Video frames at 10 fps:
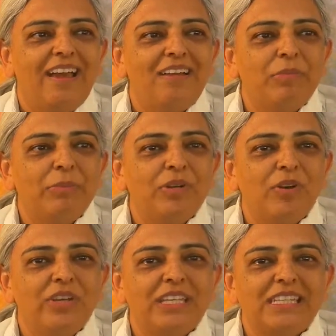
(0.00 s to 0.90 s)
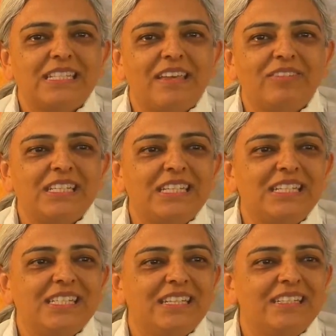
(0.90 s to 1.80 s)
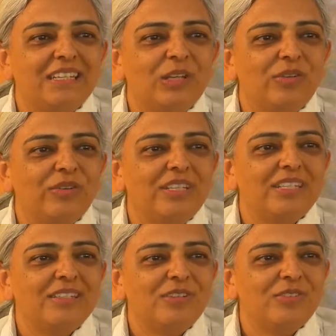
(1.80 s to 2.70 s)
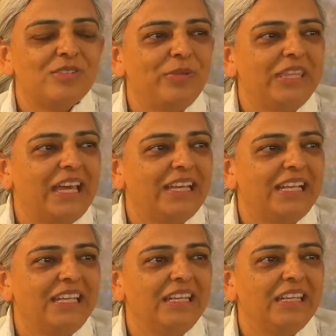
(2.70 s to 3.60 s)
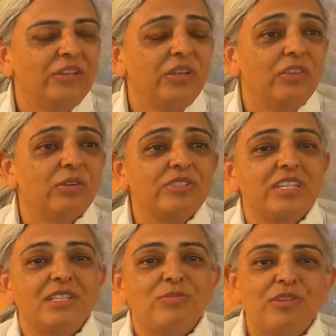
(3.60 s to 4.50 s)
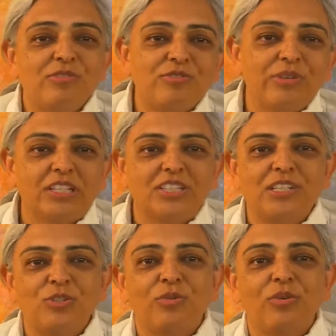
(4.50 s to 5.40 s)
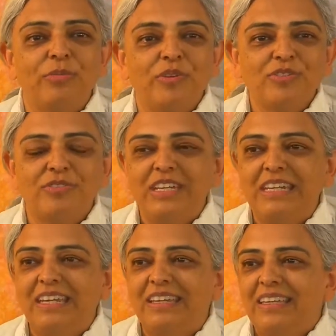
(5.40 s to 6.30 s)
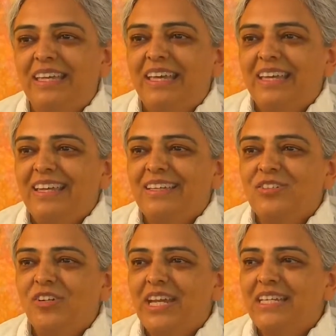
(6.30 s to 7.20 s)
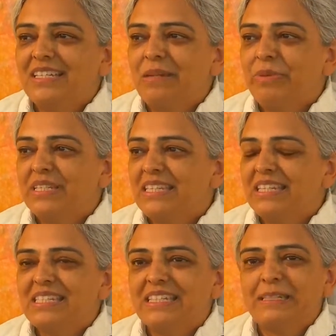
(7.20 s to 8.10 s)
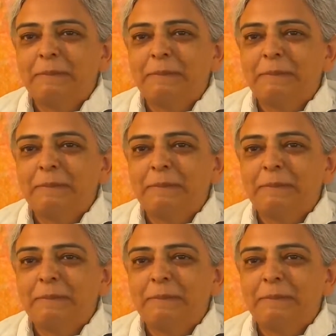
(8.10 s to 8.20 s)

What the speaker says: I remember going in the 70s and, it didn't used to be that clean. And in those days, we used to actually tour most of India in trains and buses.